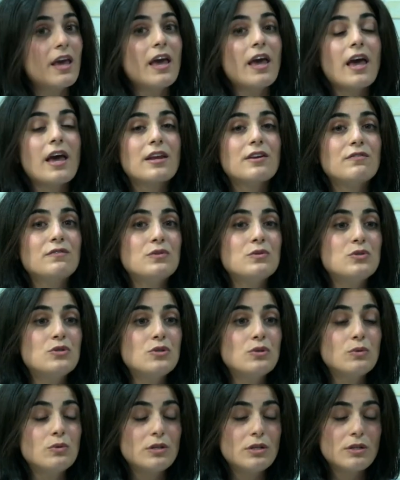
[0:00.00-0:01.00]
And if you
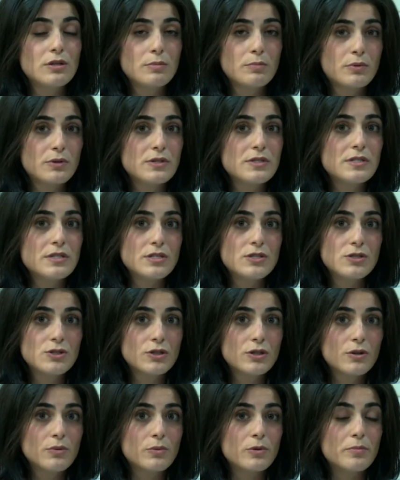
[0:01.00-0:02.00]
do need a
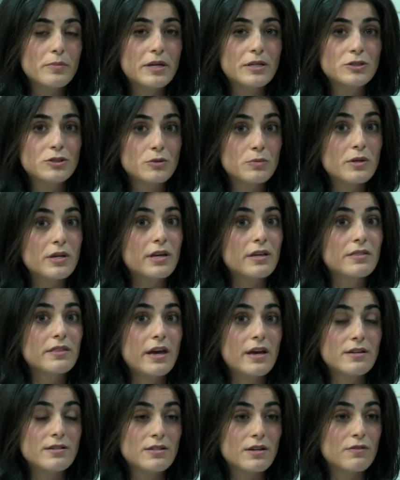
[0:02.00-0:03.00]
procedure, we'll make sure we get
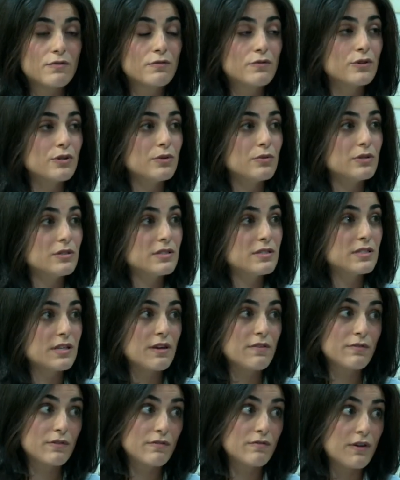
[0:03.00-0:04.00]
that done for you in a
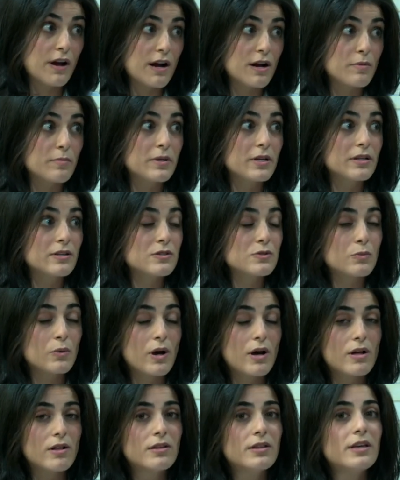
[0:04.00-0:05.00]
safe environment as
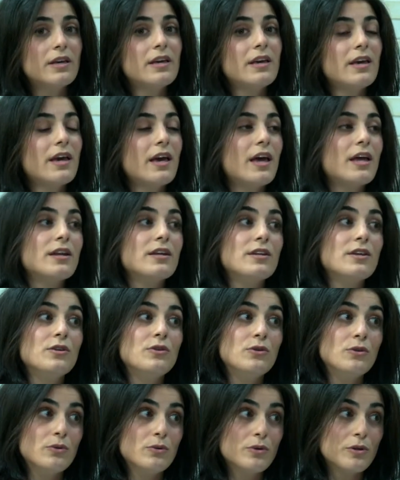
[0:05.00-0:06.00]
well. And
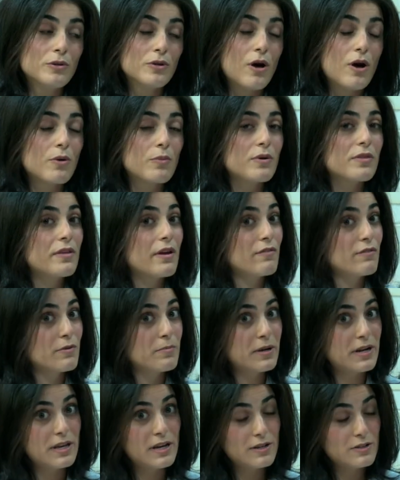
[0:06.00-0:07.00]
you, along with
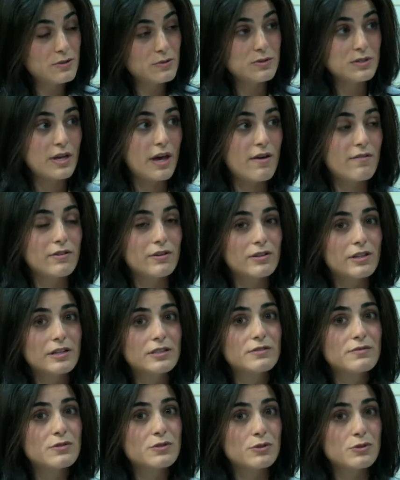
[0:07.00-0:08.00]
everybody else who's having
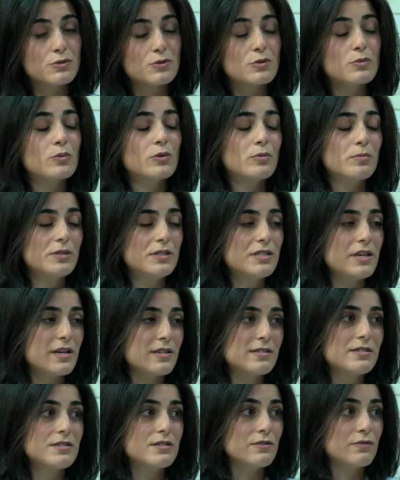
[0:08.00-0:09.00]
elective surgery, will be
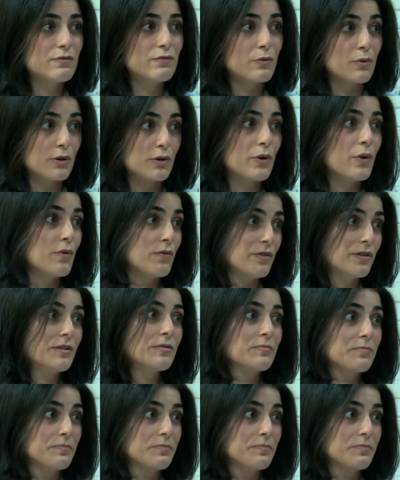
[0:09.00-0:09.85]
tested for COVID.